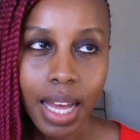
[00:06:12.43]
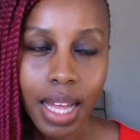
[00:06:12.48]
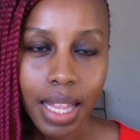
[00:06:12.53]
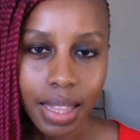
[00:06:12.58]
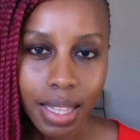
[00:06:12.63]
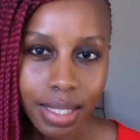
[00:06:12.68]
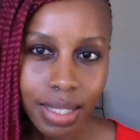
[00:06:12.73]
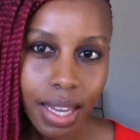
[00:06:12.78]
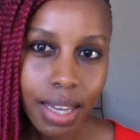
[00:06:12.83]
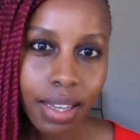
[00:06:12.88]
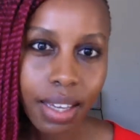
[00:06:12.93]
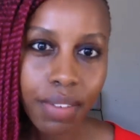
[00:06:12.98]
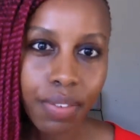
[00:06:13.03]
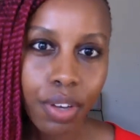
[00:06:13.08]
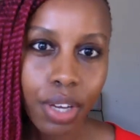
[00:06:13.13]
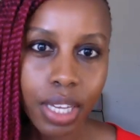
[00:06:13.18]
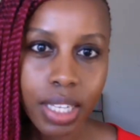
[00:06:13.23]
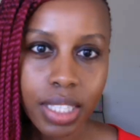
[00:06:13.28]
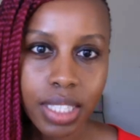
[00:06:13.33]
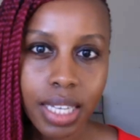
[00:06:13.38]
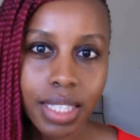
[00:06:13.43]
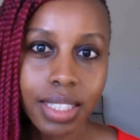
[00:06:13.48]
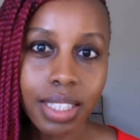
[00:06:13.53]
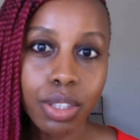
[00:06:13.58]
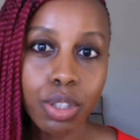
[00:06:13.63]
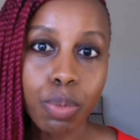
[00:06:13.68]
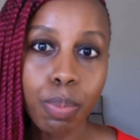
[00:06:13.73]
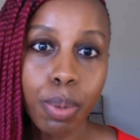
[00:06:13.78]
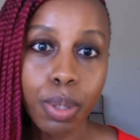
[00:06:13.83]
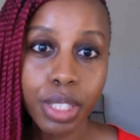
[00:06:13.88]
This can give you insight
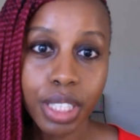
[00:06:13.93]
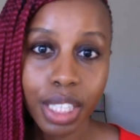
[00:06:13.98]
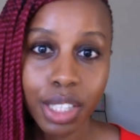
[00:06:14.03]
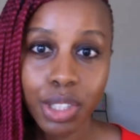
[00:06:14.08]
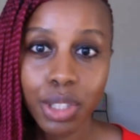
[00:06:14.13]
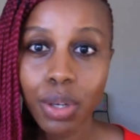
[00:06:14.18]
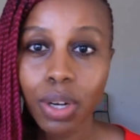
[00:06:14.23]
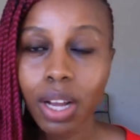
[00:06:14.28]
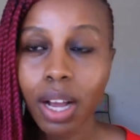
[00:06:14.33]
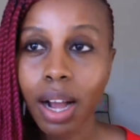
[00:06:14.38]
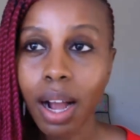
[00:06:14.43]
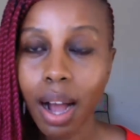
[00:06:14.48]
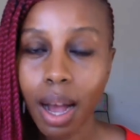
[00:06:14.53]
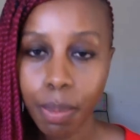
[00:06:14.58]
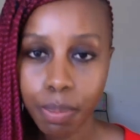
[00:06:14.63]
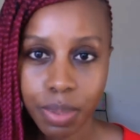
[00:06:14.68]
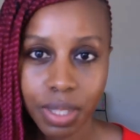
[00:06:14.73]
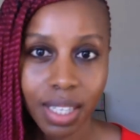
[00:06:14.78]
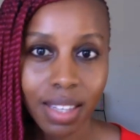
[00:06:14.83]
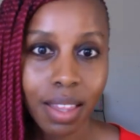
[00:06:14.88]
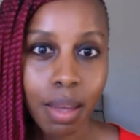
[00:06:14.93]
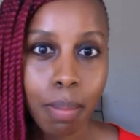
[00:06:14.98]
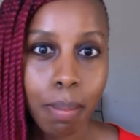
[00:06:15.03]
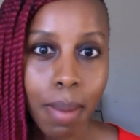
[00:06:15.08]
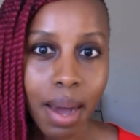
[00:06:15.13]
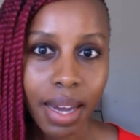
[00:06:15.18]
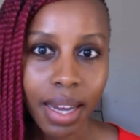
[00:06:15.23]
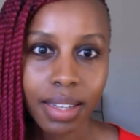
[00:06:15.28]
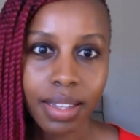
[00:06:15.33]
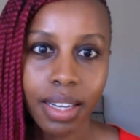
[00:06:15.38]
into potential gaps in the
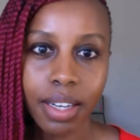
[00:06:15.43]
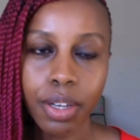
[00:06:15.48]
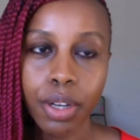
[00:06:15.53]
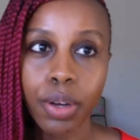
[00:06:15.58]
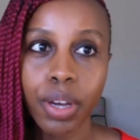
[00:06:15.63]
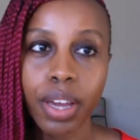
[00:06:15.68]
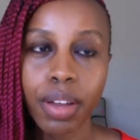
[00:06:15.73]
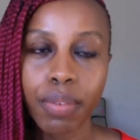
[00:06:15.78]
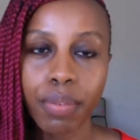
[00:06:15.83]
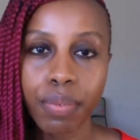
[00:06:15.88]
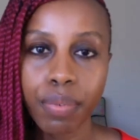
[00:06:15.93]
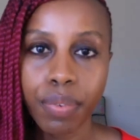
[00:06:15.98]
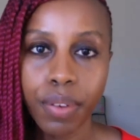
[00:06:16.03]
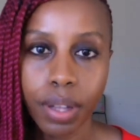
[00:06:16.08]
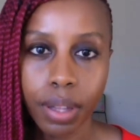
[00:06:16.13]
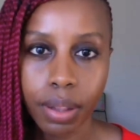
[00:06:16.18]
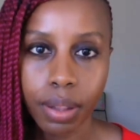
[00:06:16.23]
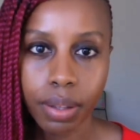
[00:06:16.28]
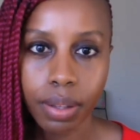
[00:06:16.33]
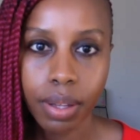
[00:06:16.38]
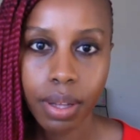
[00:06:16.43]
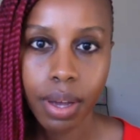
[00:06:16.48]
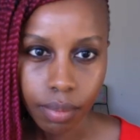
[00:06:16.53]
market that you can fill.